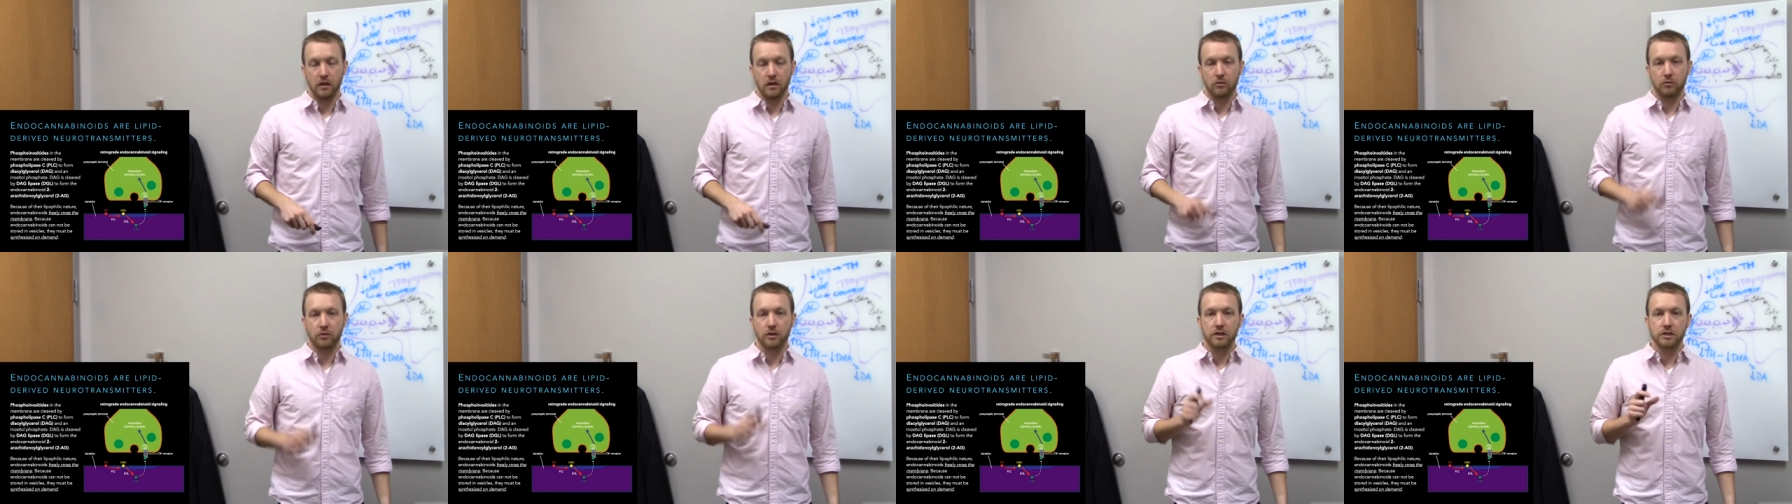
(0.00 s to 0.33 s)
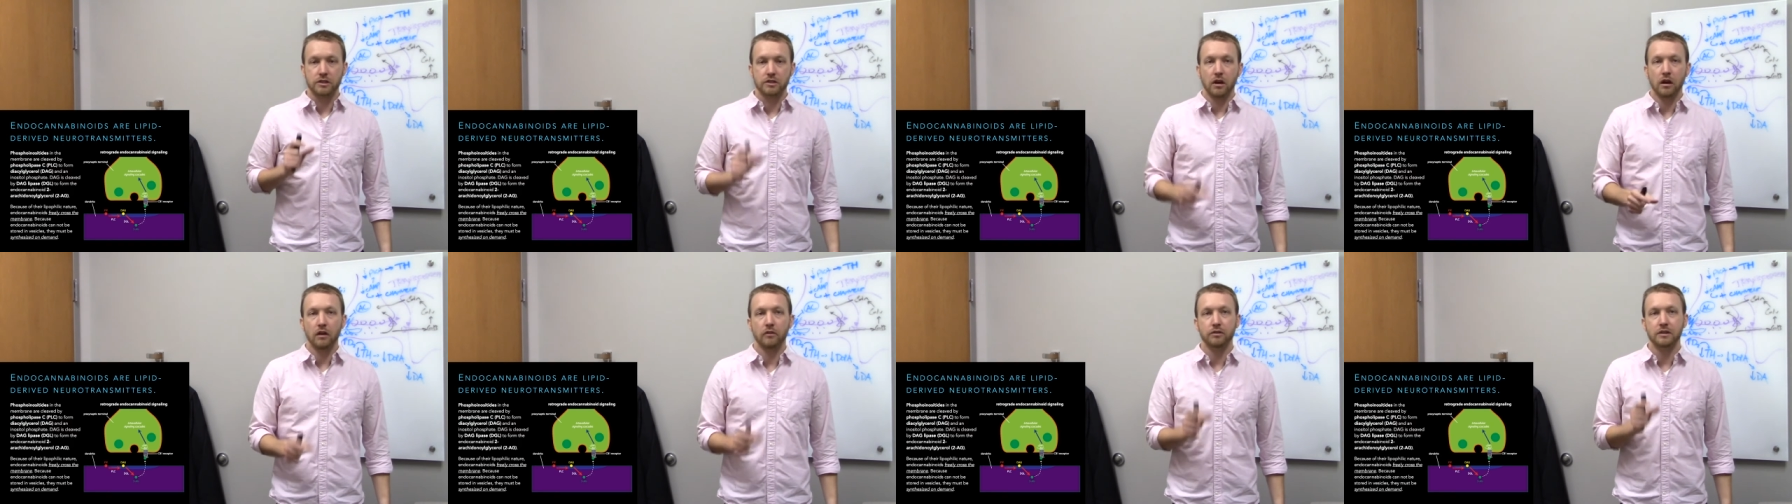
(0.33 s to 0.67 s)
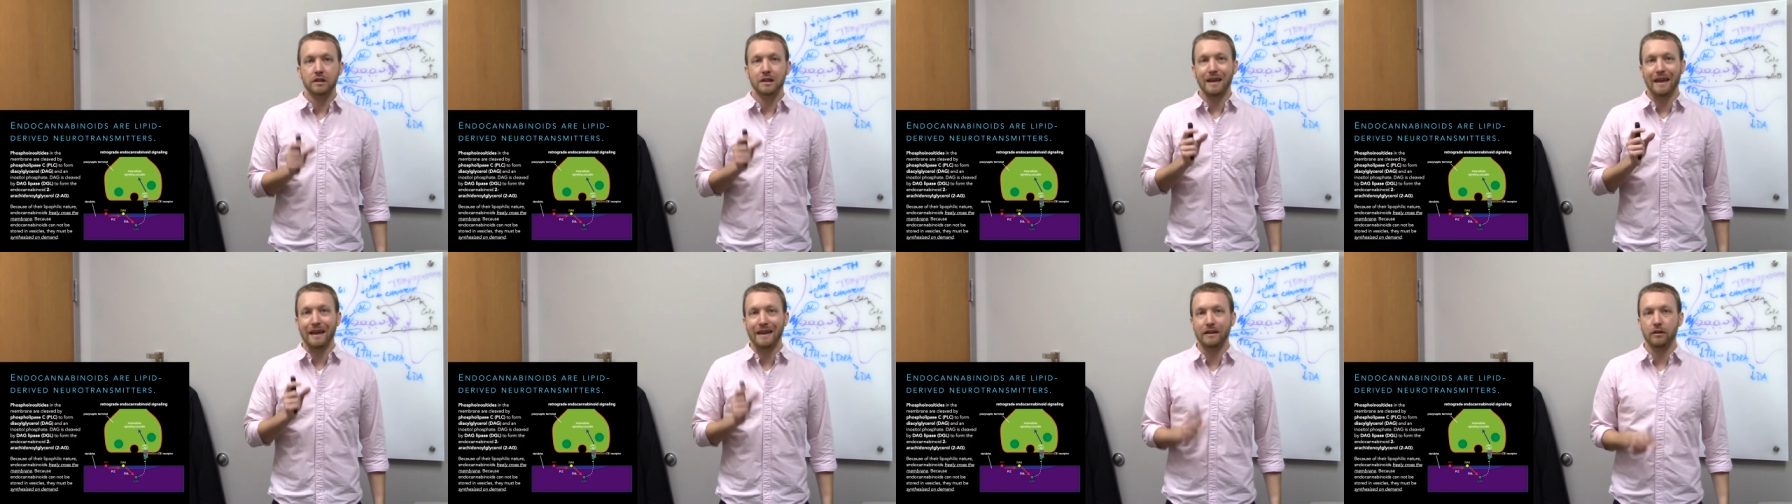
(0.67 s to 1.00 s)
We're going to start off with
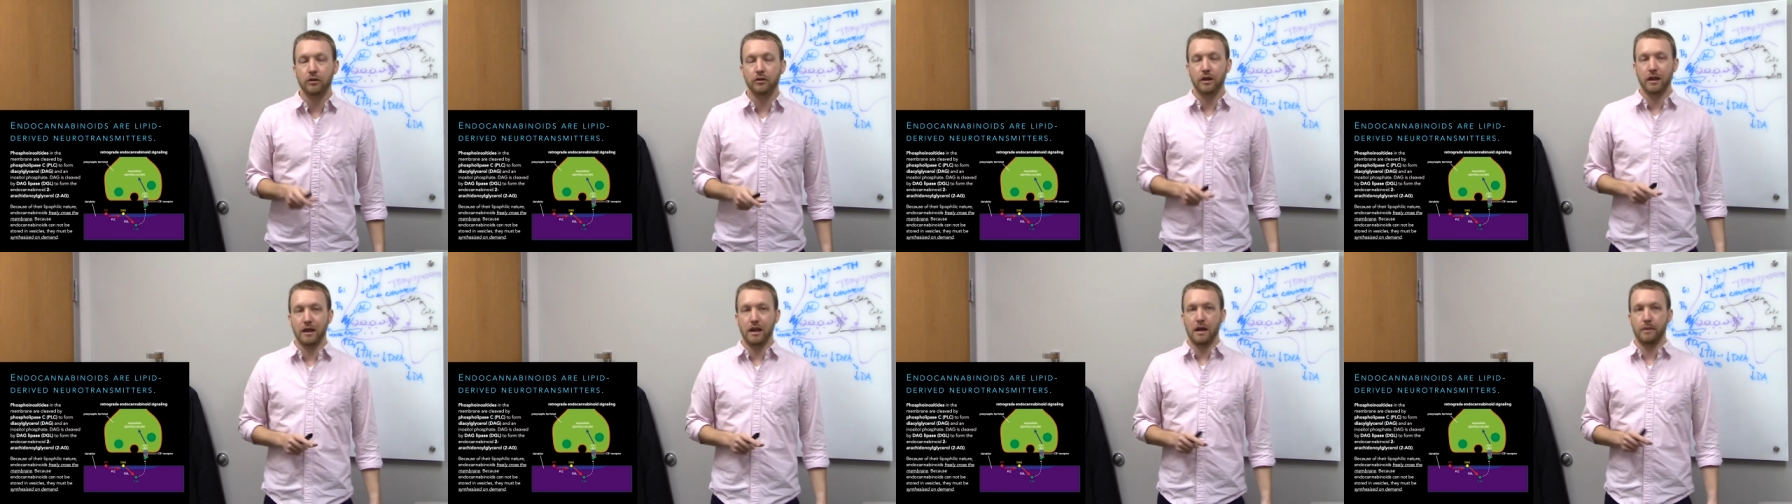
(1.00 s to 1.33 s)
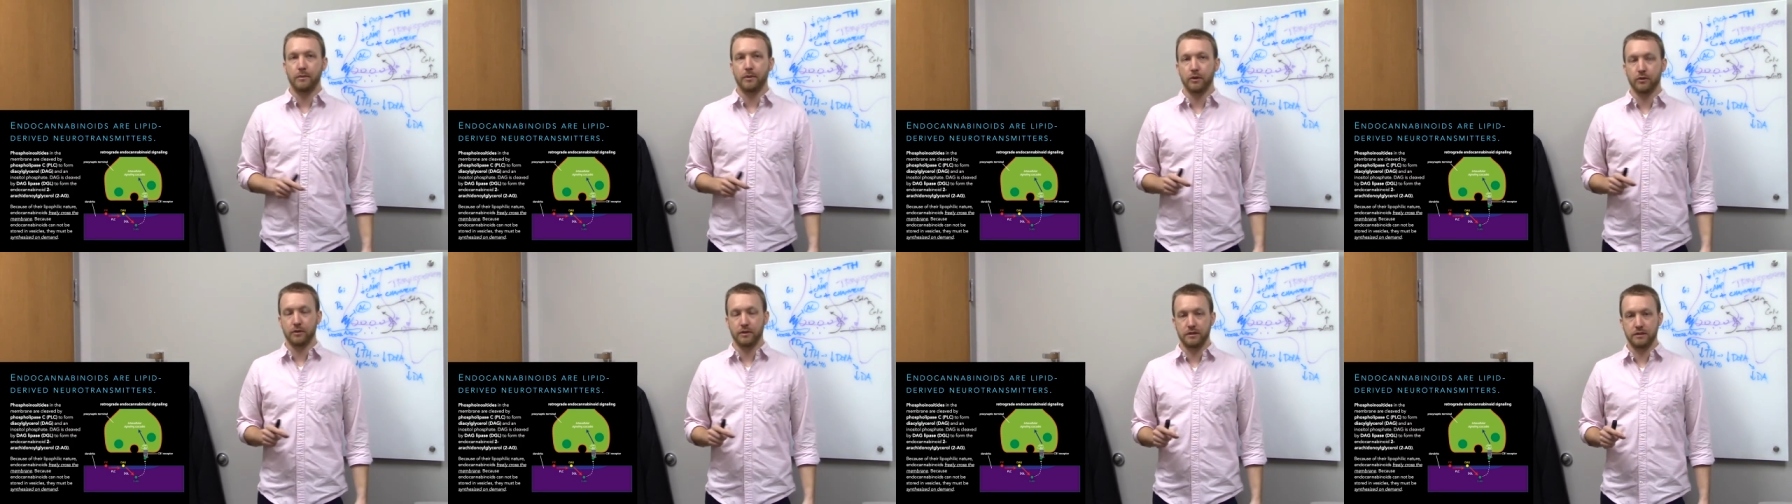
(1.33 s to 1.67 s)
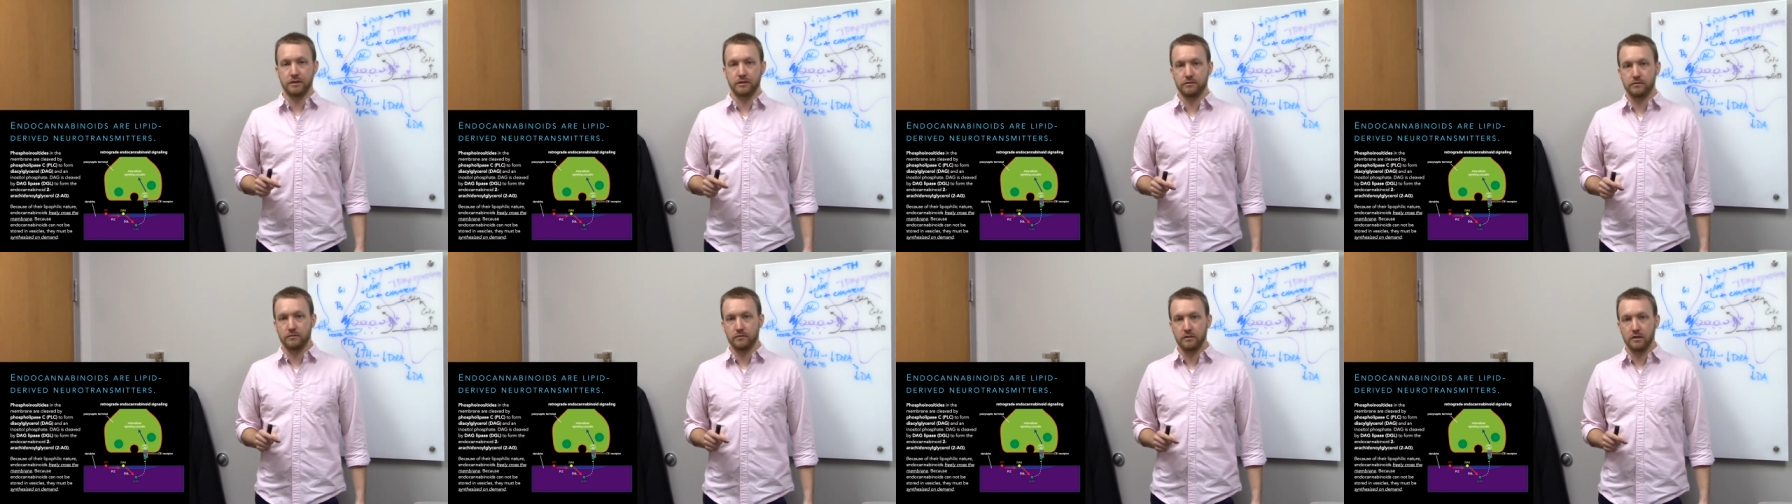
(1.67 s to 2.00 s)
the endocannabinoids.